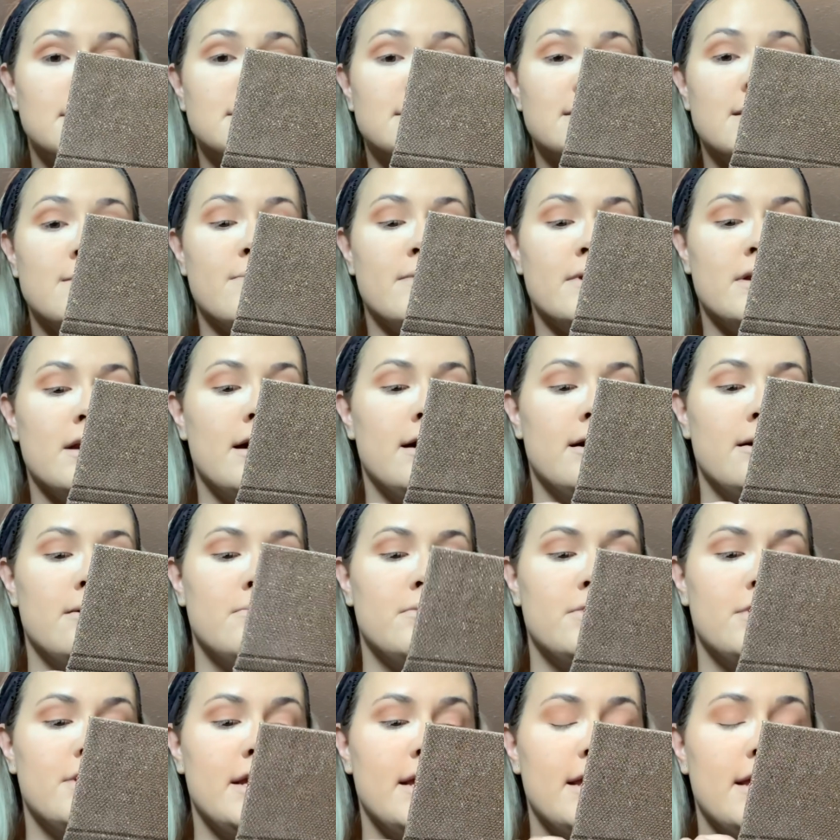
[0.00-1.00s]
of deepen
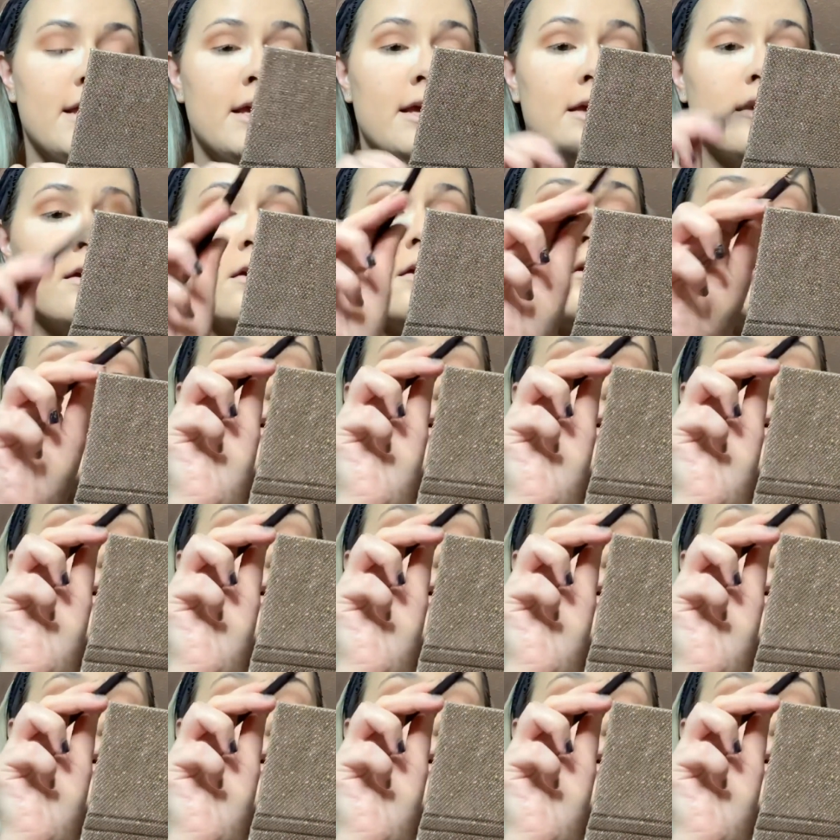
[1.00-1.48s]
up the